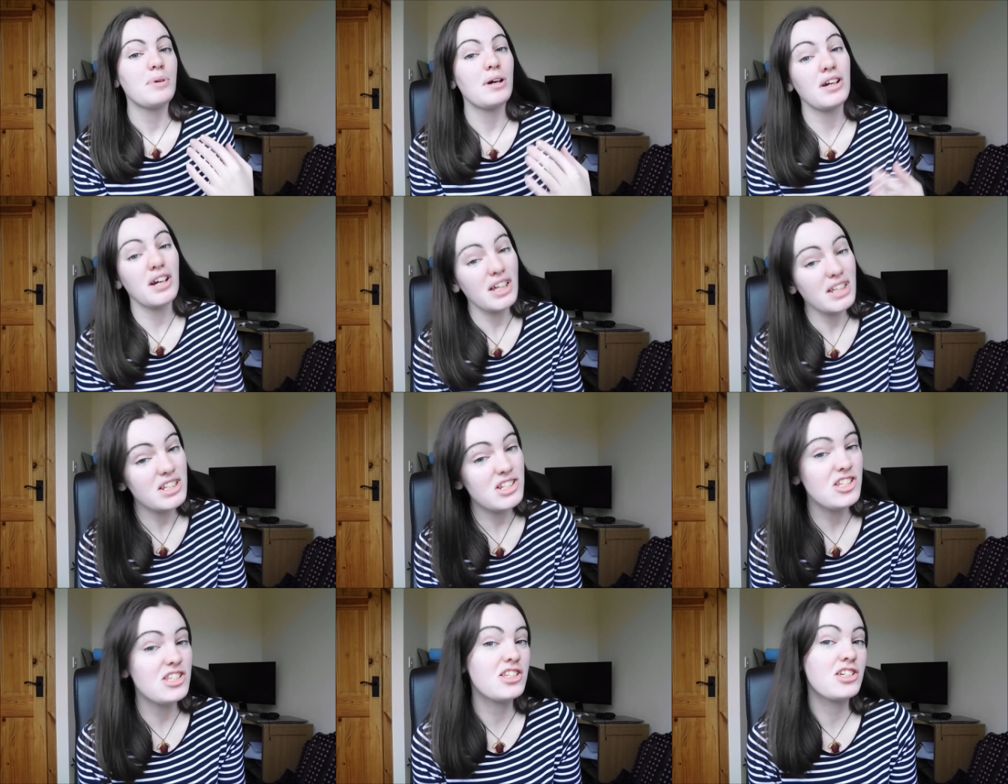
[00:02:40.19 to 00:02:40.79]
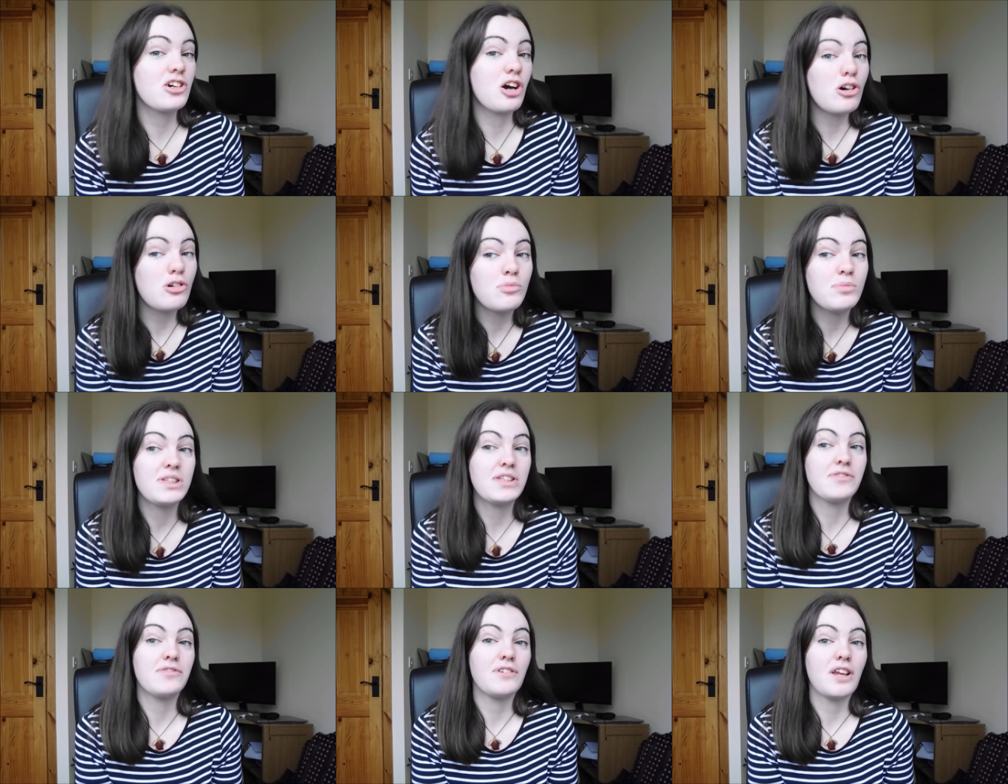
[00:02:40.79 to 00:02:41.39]
but I'm kind of just going
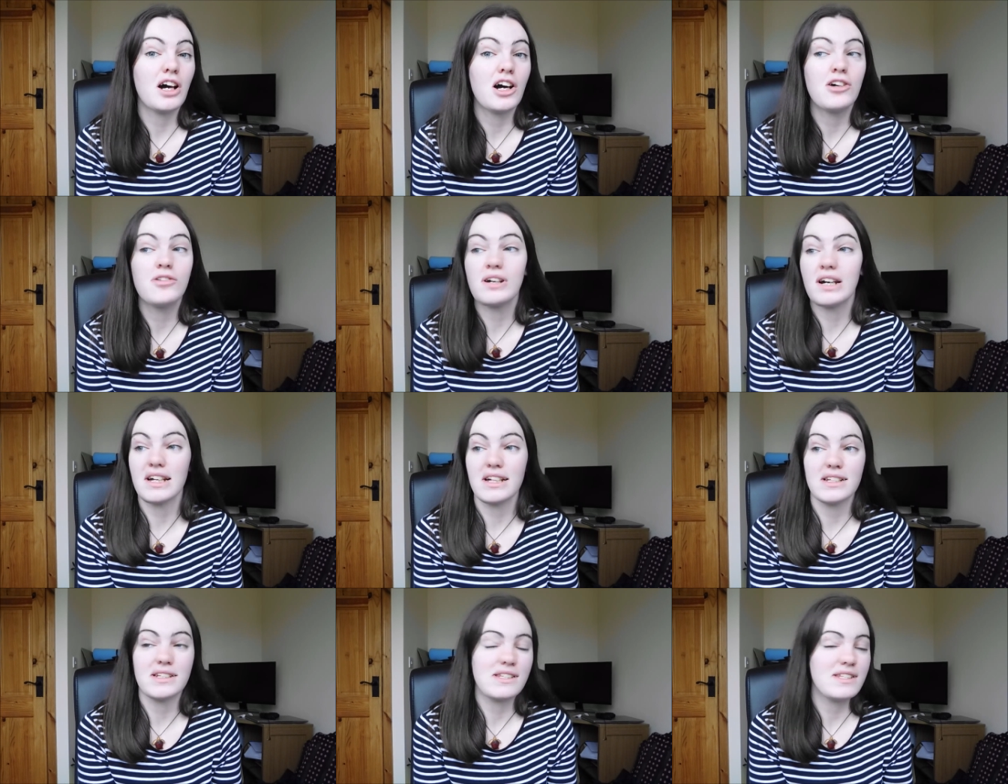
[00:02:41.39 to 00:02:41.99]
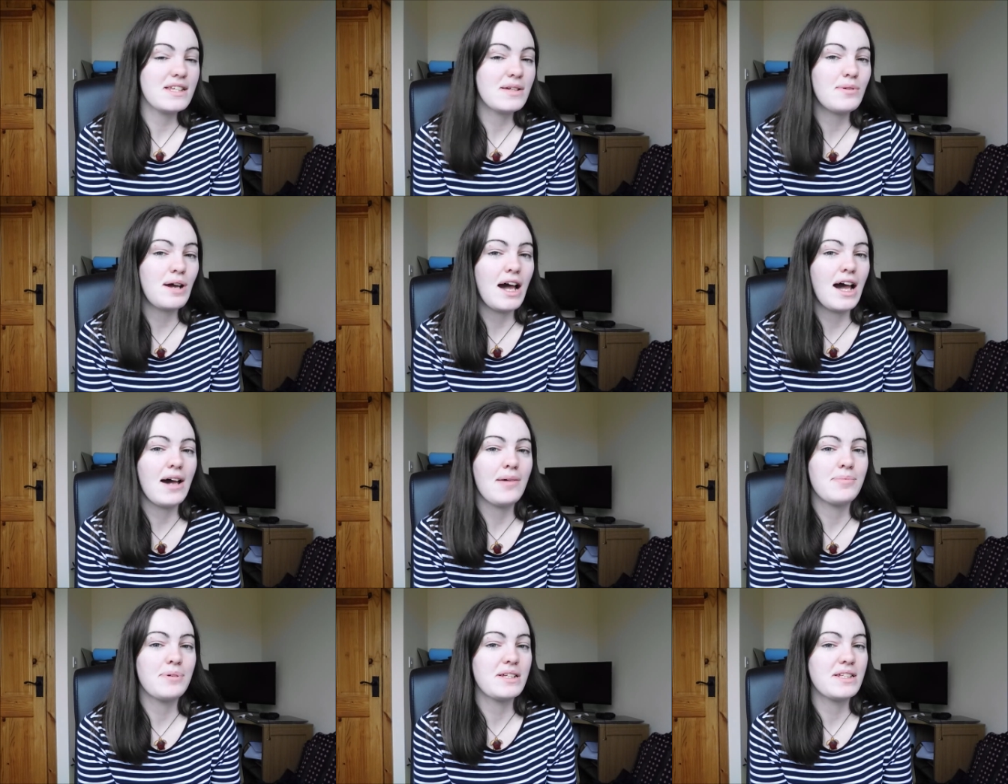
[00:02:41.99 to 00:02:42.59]
with the flow and see what
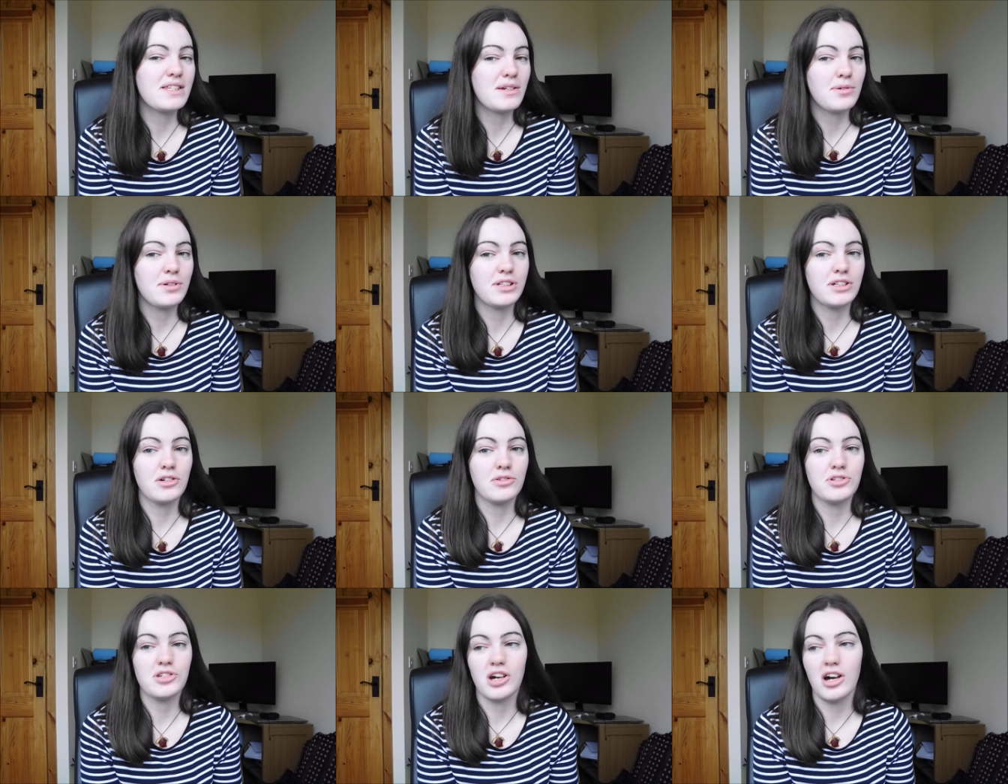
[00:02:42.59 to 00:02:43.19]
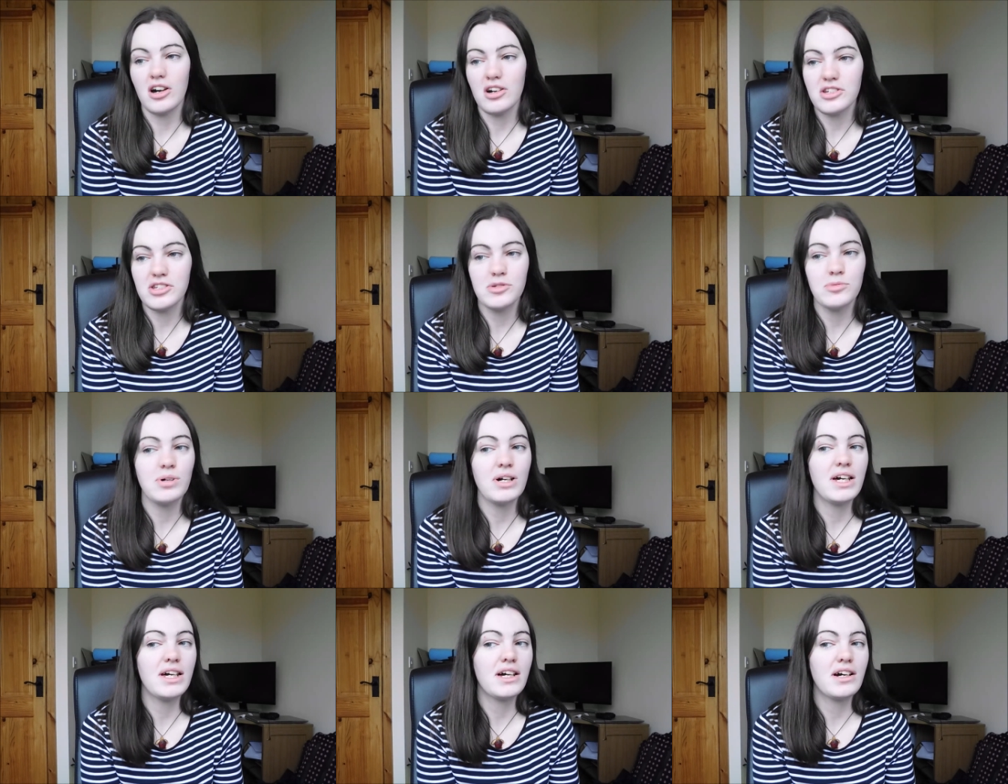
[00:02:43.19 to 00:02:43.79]
happens I want to go to
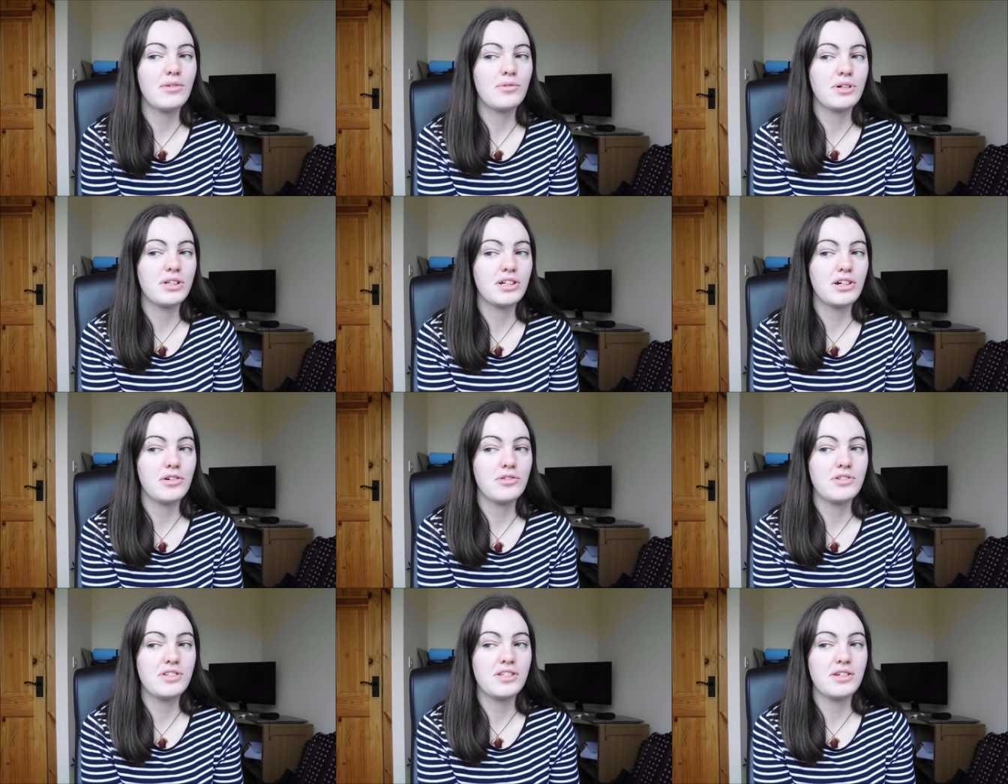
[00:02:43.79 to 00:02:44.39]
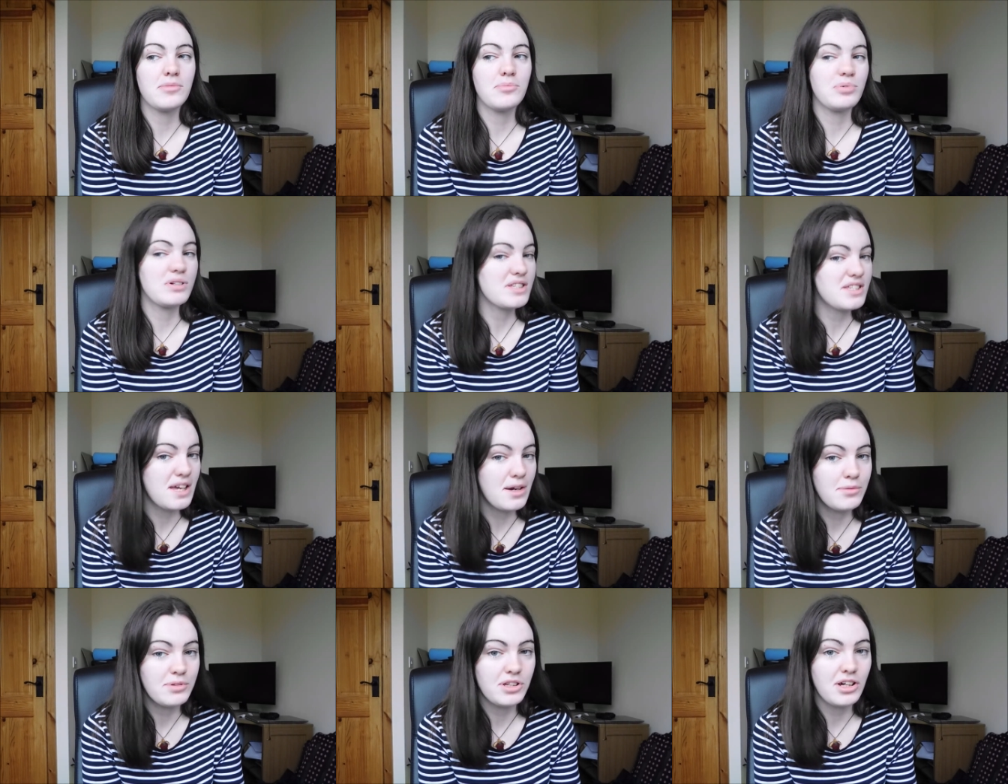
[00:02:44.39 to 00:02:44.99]
Ottawa I want to go to
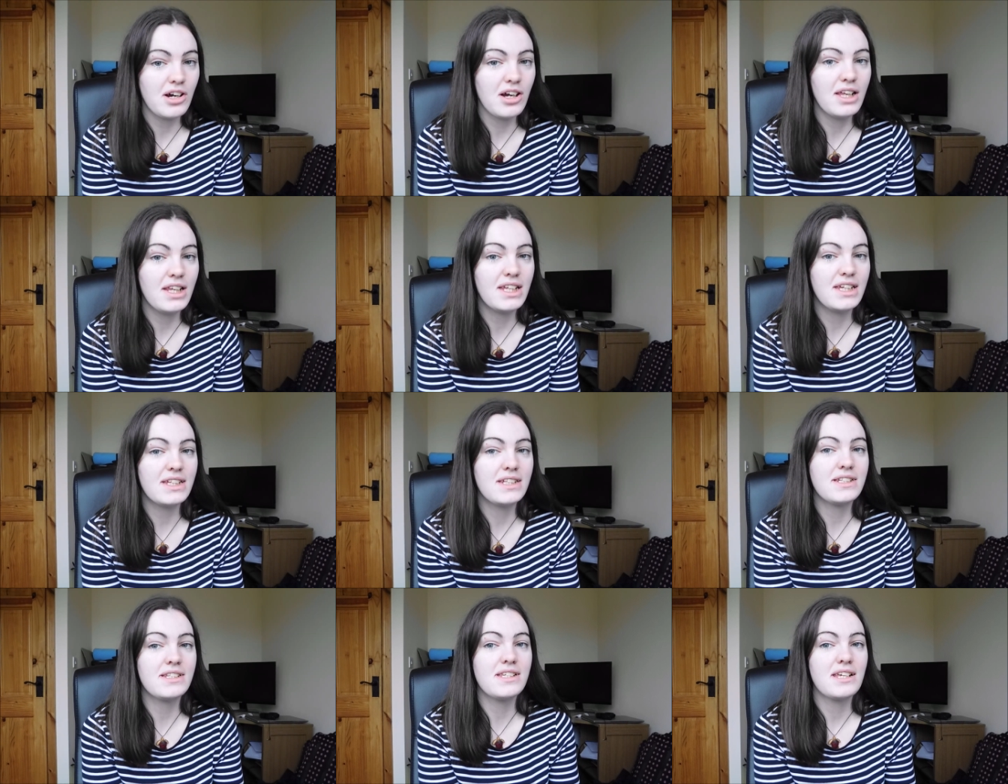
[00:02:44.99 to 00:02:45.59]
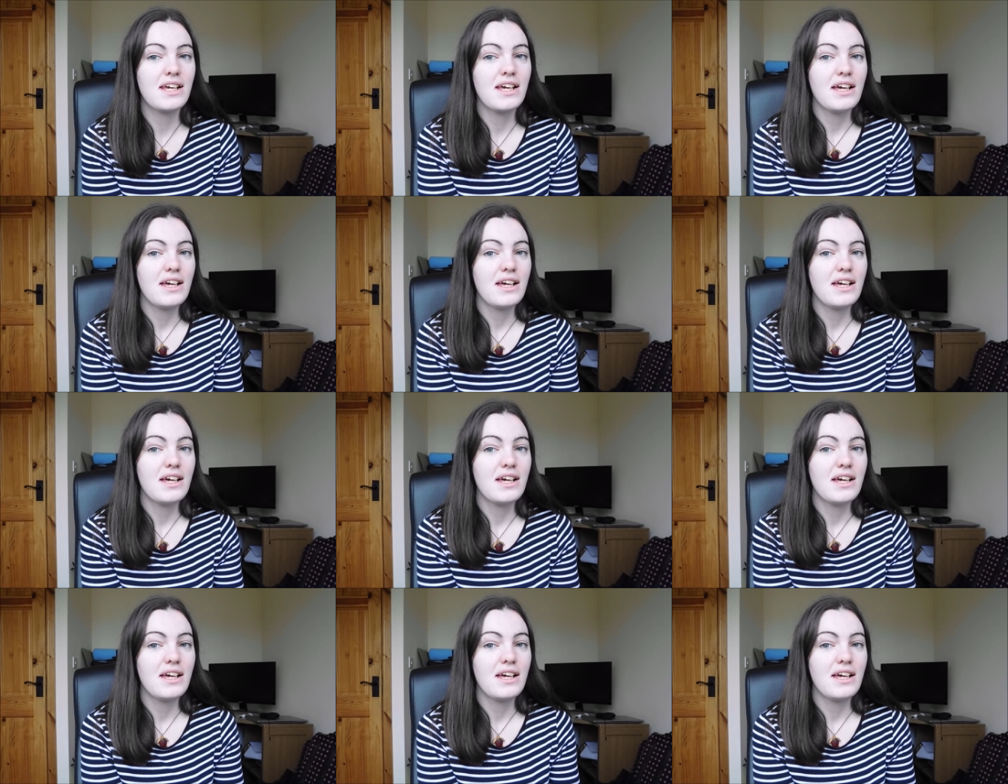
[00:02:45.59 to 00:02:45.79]
Prince Edward Island